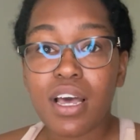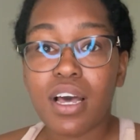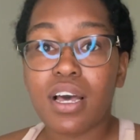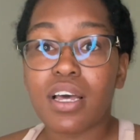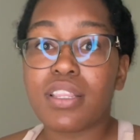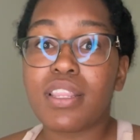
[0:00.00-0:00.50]

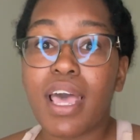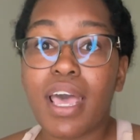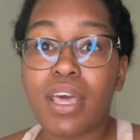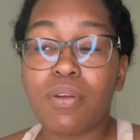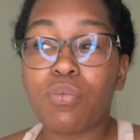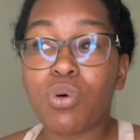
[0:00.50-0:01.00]

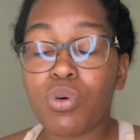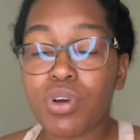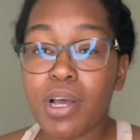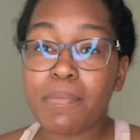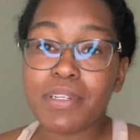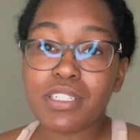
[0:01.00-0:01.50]
that will
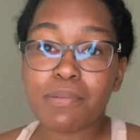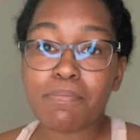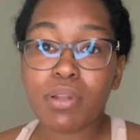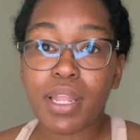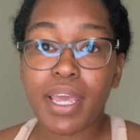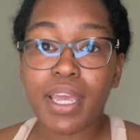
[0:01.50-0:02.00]
come into
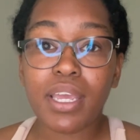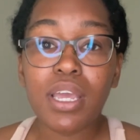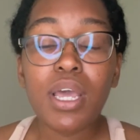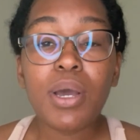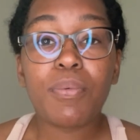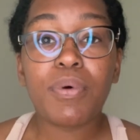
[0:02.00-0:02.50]
play
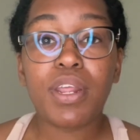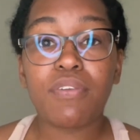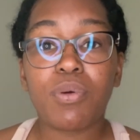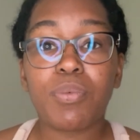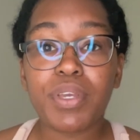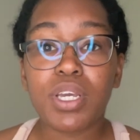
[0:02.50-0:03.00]

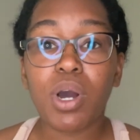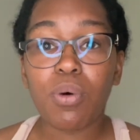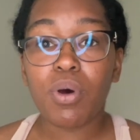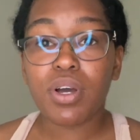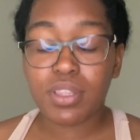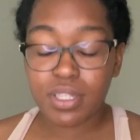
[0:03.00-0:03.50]
whenever we go
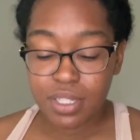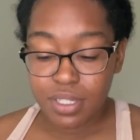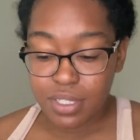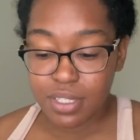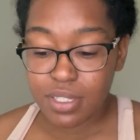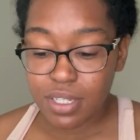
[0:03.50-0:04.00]
on
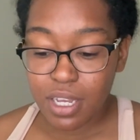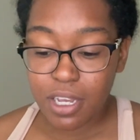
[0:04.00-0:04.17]
this,